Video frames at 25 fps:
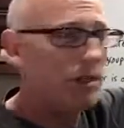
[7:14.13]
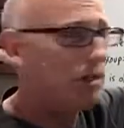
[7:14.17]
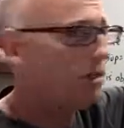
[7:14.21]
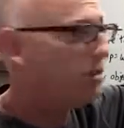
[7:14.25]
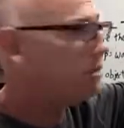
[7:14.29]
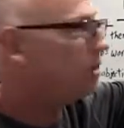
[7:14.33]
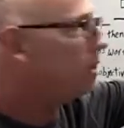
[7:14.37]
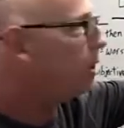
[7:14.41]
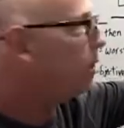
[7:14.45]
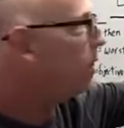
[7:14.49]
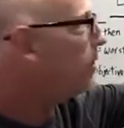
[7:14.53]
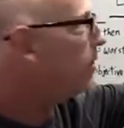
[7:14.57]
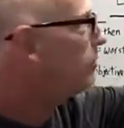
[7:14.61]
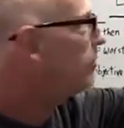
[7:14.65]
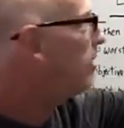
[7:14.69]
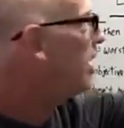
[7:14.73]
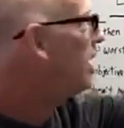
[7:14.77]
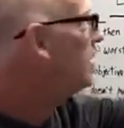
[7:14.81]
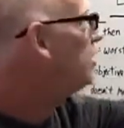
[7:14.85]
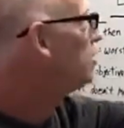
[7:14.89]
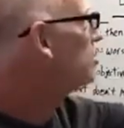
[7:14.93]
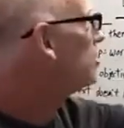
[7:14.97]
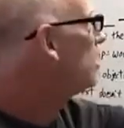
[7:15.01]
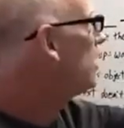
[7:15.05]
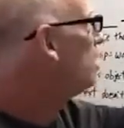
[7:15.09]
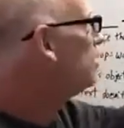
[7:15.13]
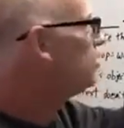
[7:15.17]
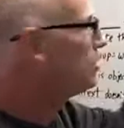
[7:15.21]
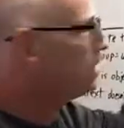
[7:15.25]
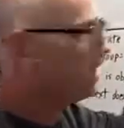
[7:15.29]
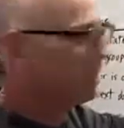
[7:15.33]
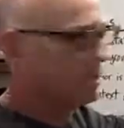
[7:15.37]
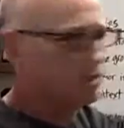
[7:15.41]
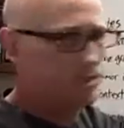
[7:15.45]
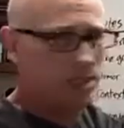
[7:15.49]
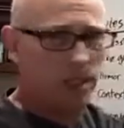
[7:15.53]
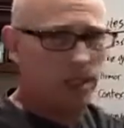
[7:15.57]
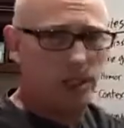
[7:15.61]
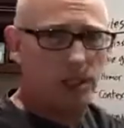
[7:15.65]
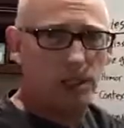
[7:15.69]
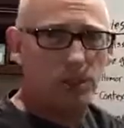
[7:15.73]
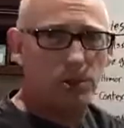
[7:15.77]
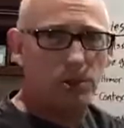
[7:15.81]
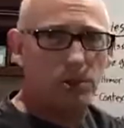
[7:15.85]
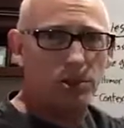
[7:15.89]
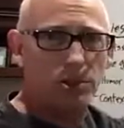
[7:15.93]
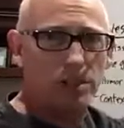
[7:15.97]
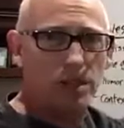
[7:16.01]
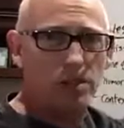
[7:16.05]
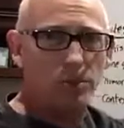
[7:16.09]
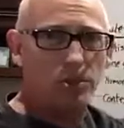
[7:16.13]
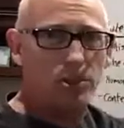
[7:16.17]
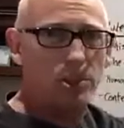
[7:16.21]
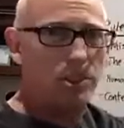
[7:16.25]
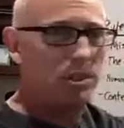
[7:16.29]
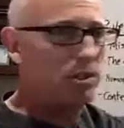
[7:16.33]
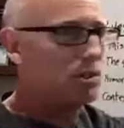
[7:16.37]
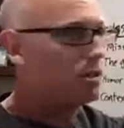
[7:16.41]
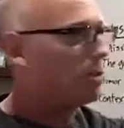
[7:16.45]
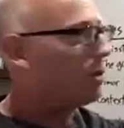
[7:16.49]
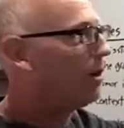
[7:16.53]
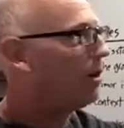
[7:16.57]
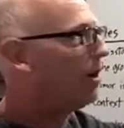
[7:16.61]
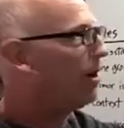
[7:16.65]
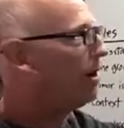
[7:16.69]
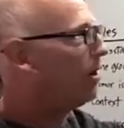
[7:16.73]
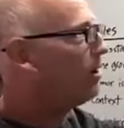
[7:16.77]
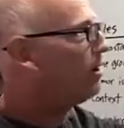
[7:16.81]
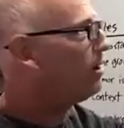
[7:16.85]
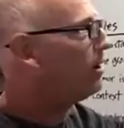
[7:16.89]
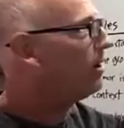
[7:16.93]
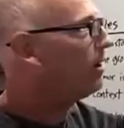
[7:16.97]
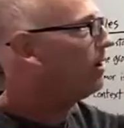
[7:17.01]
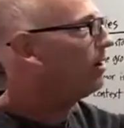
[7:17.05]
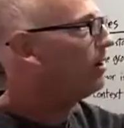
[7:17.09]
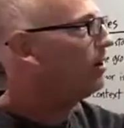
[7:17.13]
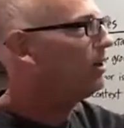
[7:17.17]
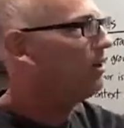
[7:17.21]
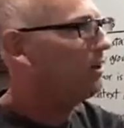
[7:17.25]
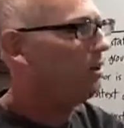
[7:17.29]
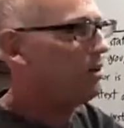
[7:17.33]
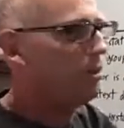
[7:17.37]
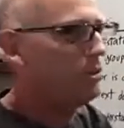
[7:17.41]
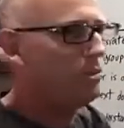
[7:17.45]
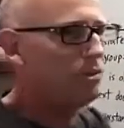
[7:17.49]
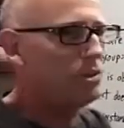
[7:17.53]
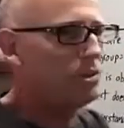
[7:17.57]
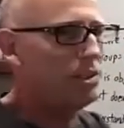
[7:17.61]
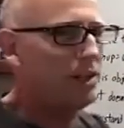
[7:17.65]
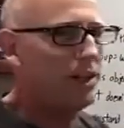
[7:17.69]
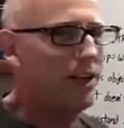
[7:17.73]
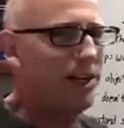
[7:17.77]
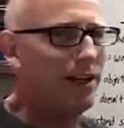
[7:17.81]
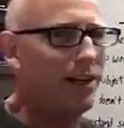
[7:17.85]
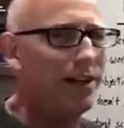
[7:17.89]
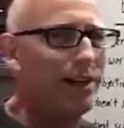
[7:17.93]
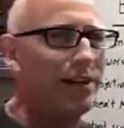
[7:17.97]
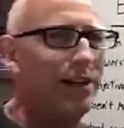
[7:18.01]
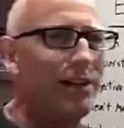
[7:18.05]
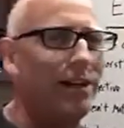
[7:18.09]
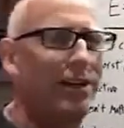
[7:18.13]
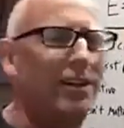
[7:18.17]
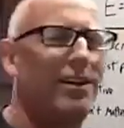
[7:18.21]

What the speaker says: So if Einstein says E equals mc squared, you say,